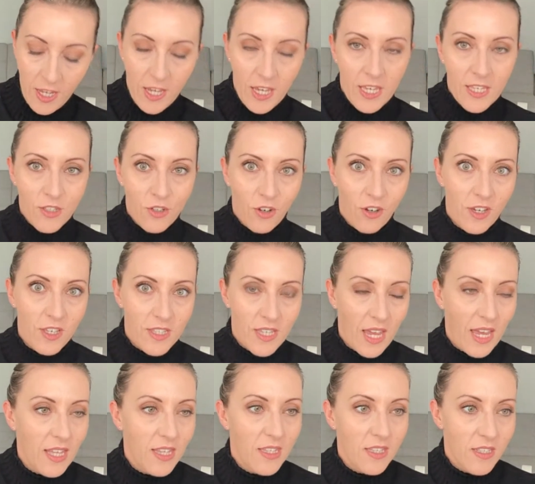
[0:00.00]
He's got his
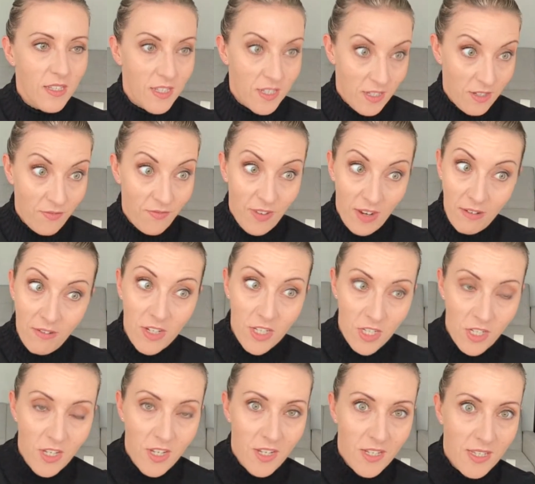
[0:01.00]
hands very
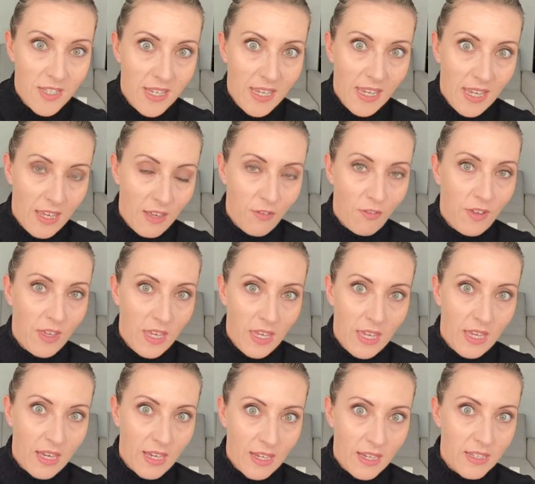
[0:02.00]
dirty if
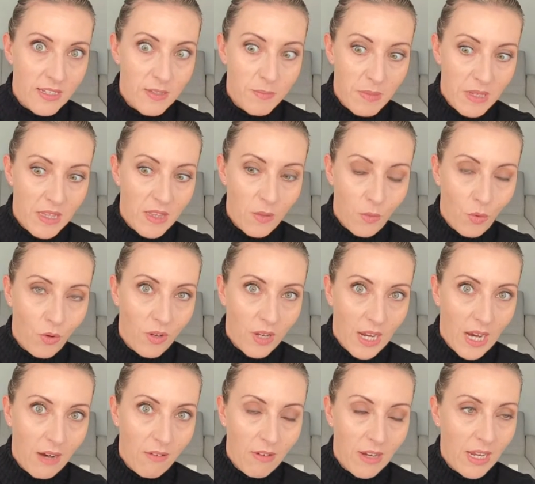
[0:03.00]
he had been the one
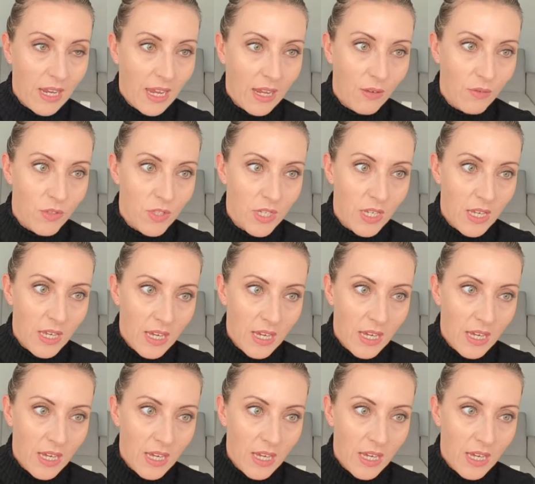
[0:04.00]
carrying out